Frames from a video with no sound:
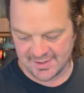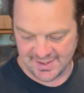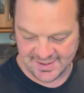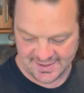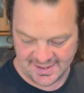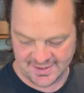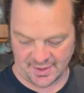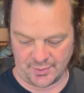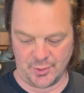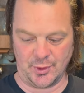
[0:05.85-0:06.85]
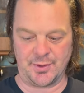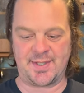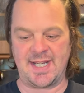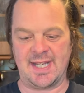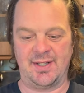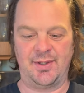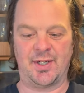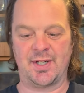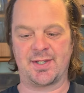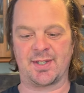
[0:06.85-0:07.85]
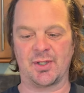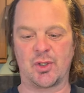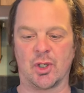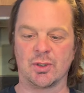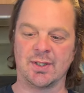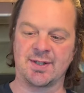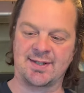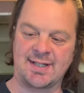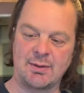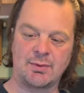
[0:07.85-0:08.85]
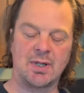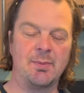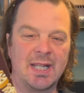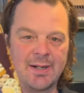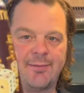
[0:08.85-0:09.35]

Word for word: This is Naughty and Nice Chocolate Stout coming in at